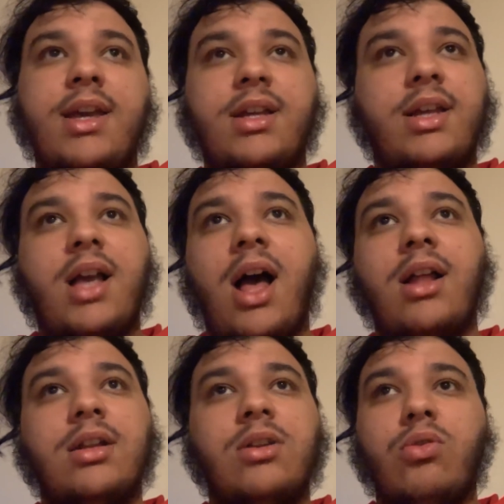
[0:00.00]
it
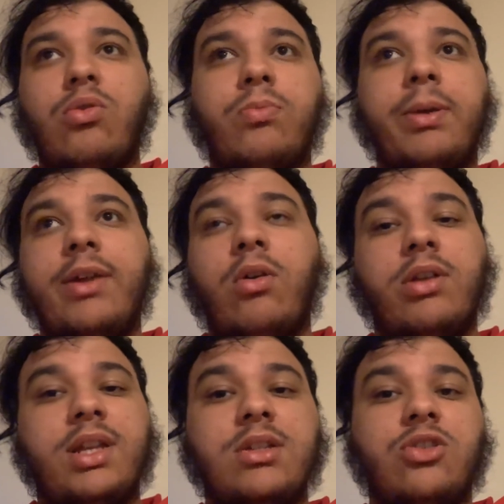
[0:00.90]
can't all be on
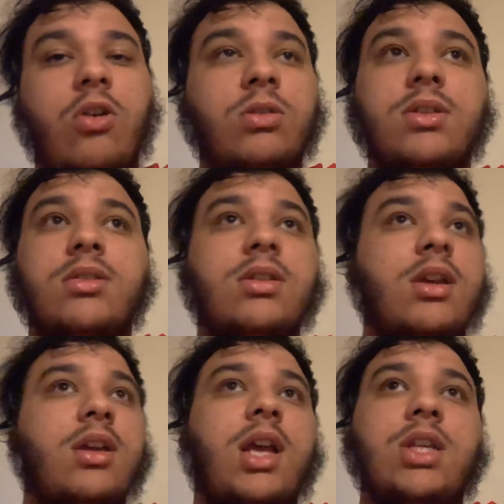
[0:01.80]
his shoulders
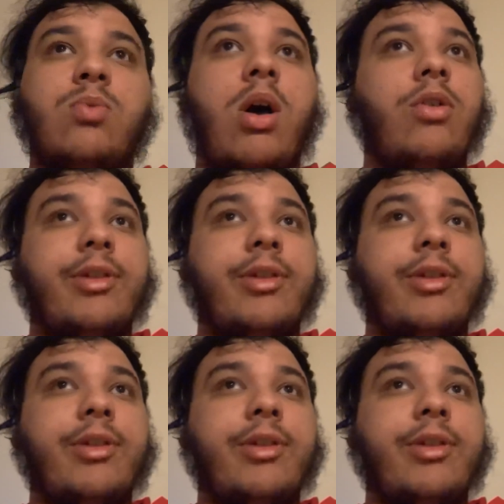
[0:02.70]
as well.